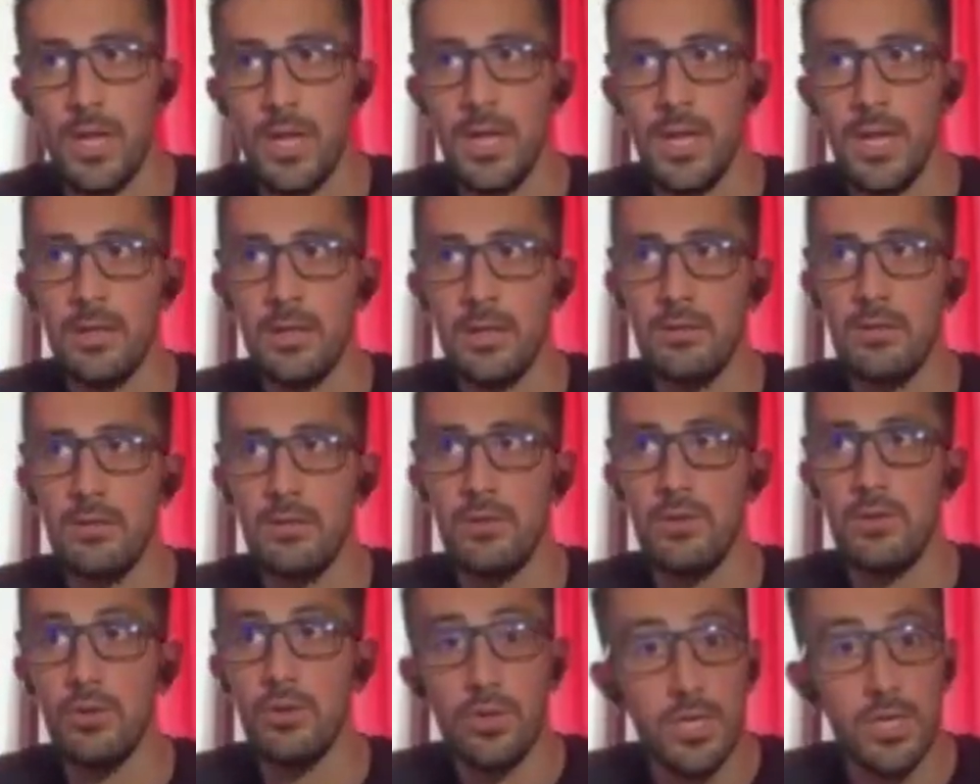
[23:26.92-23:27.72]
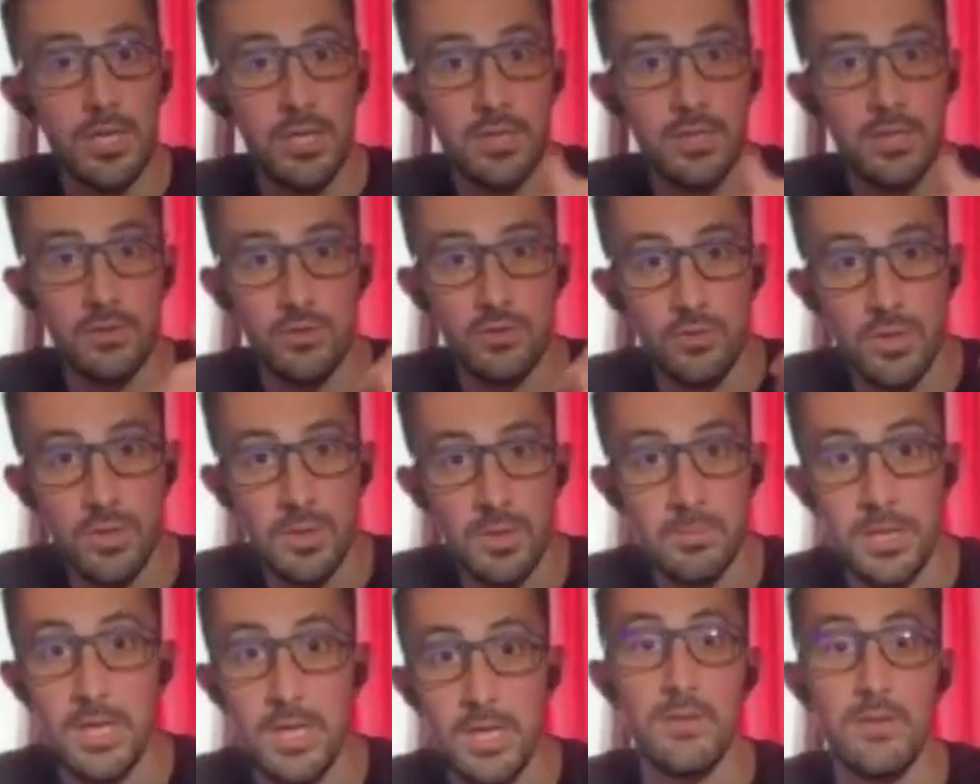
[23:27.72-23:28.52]
and you can do
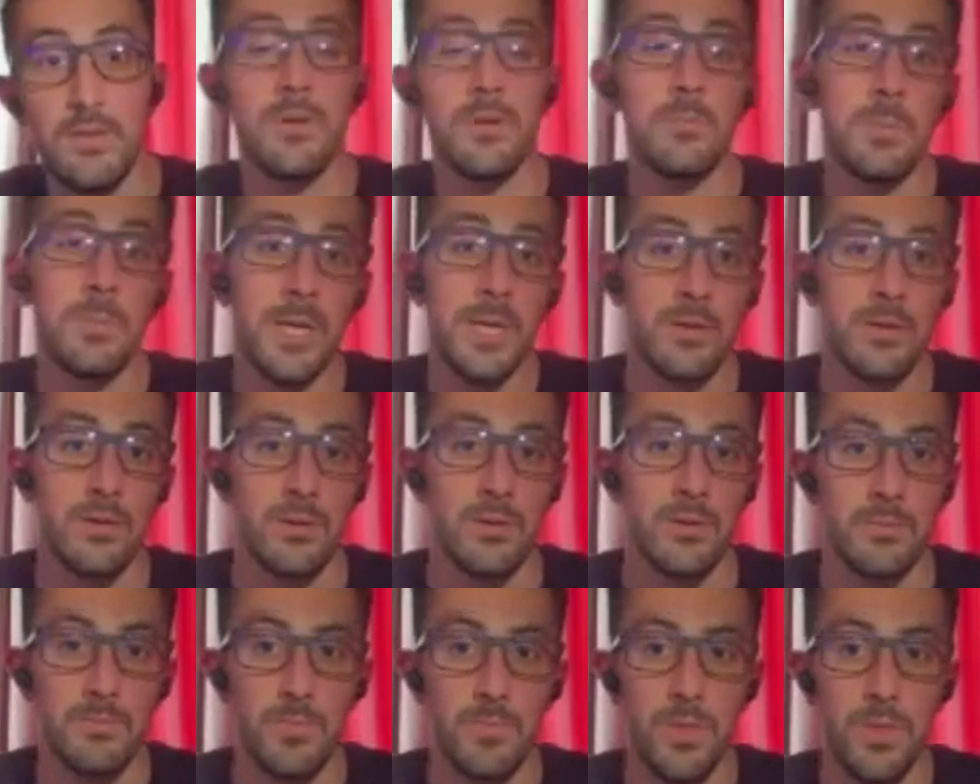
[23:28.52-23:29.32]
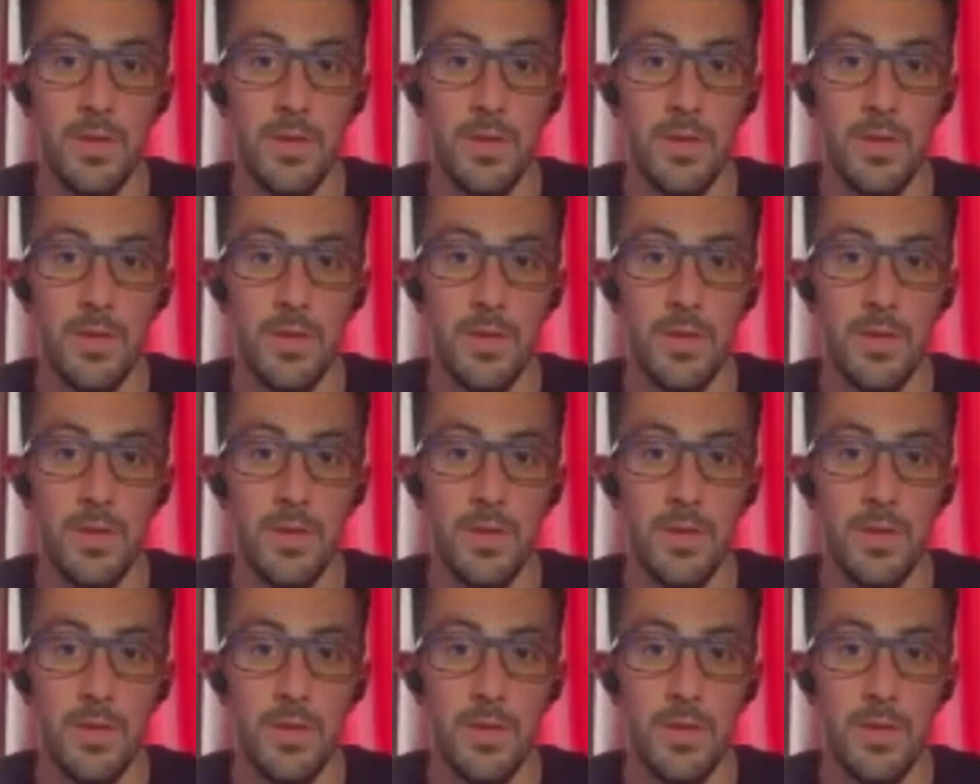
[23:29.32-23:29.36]
them even better.